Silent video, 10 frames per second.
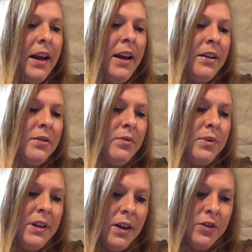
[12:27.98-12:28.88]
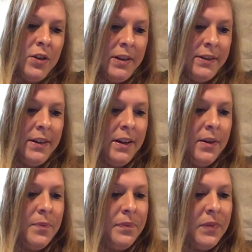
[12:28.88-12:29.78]
and
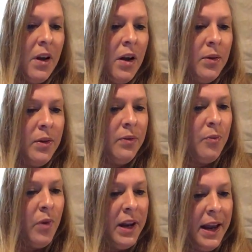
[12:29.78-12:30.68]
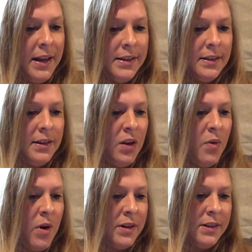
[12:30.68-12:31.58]
reductionistic. On one hand,
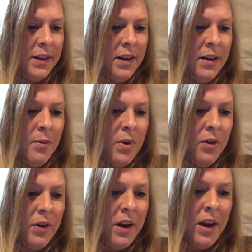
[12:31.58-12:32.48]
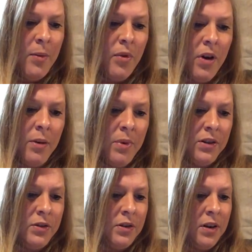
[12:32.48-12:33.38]
you are seeking to build a broad
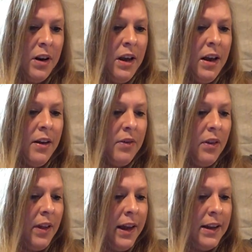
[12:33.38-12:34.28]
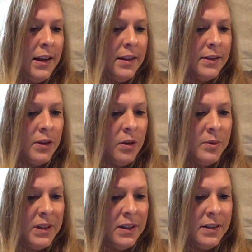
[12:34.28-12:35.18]
picture of the client and the
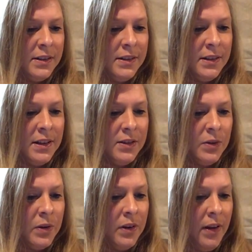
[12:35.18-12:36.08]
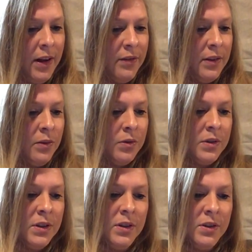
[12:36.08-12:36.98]
circumstances in his or her life in
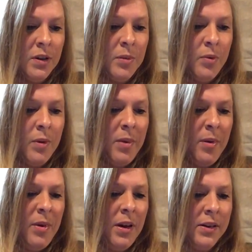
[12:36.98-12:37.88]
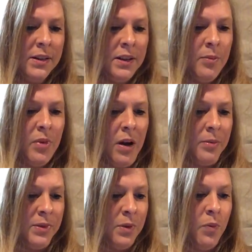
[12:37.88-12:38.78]
order to determine what may be causing the
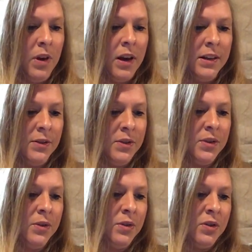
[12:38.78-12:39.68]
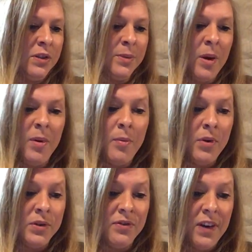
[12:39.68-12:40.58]
problems and what kinds of solutions may be
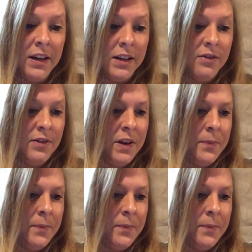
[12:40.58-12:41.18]
most effective.